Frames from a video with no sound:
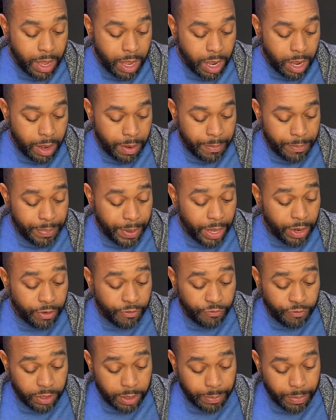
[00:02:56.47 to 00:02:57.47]
Um, better
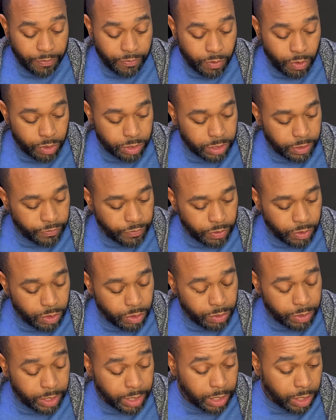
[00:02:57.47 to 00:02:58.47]
flip, of course, if you're
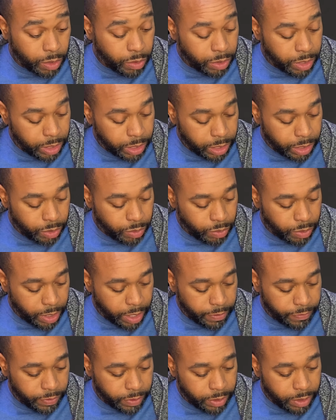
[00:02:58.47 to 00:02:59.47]
doing it locally,
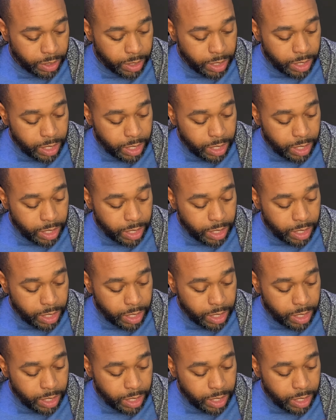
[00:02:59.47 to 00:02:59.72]
whatever.